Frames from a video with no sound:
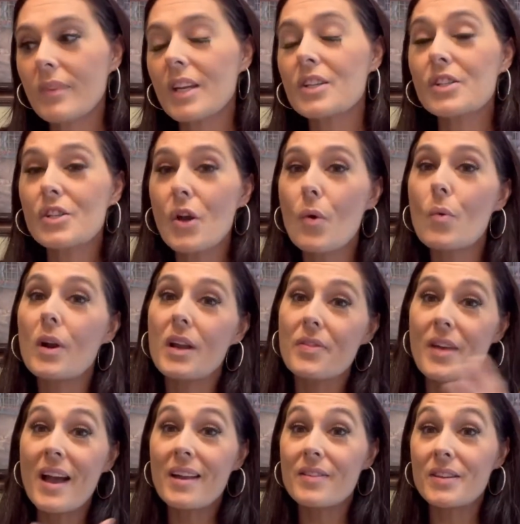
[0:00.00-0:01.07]
So we'll get
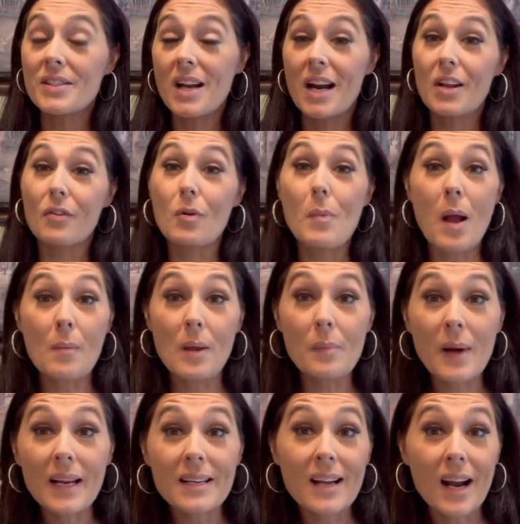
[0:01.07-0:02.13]
that in the dining room. I'm in
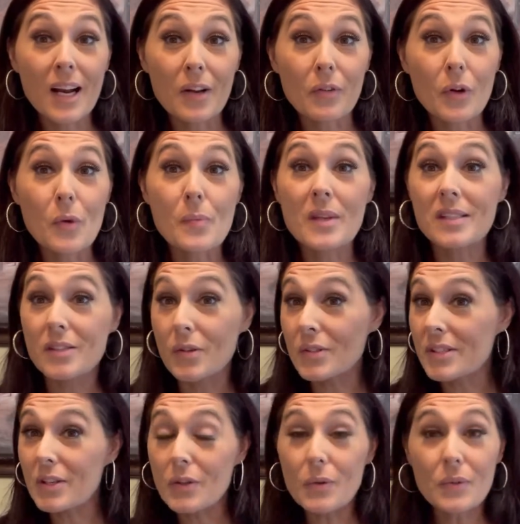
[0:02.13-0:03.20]
my dining room. This looks
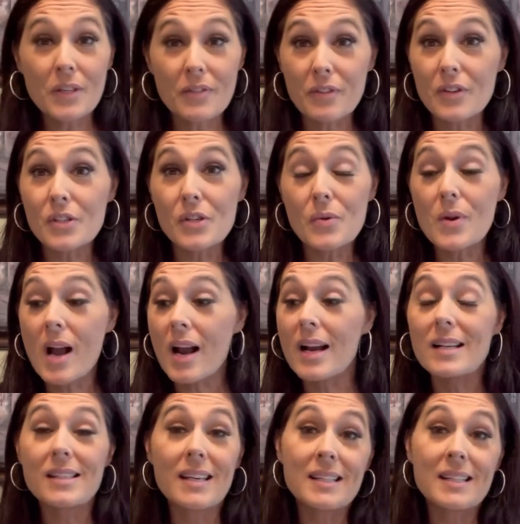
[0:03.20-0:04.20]
a little different to you guys.